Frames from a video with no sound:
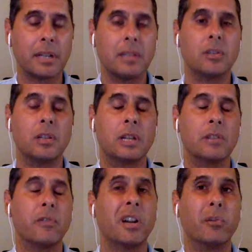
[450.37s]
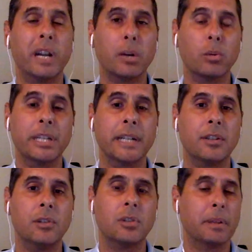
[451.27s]
And so it's very rare when you get
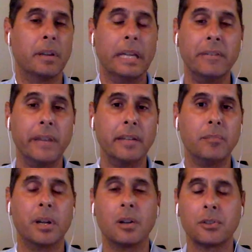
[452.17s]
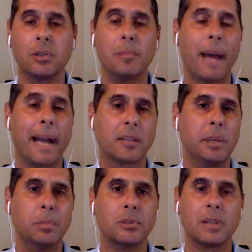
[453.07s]
to do something innovative, but also impacts
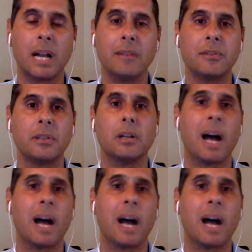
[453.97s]
people's lives.